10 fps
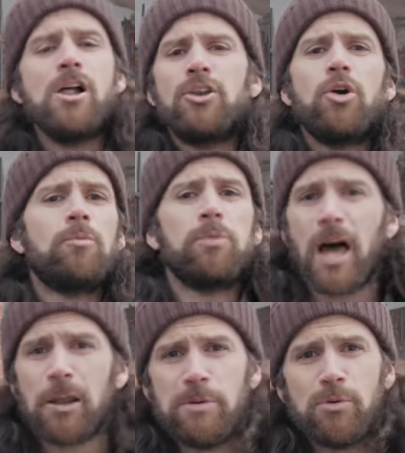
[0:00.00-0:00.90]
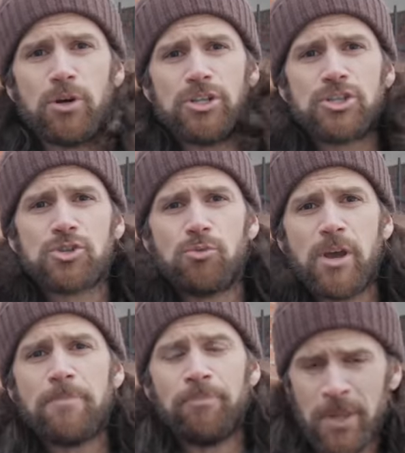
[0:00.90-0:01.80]
No, a lot of people couldn't
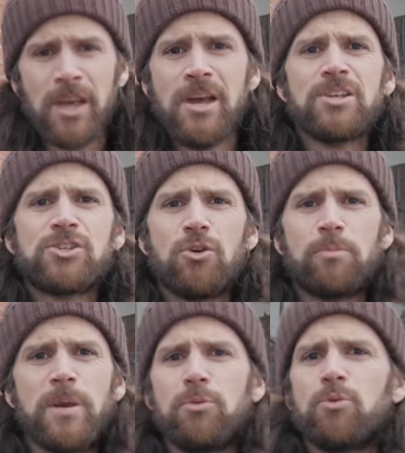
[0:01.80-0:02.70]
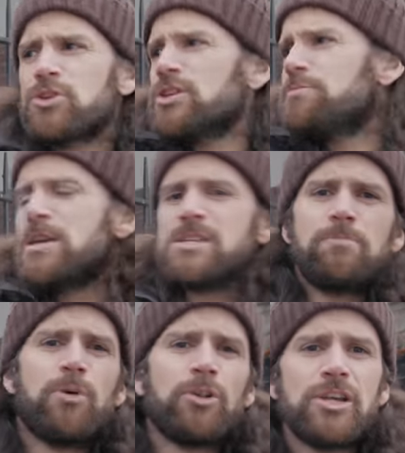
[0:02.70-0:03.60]
swim. So people were just basically
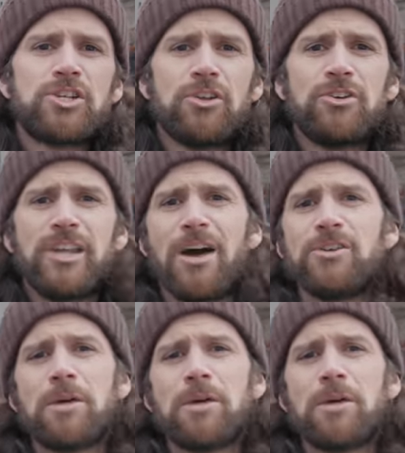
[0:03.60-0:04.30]
pulling each other down.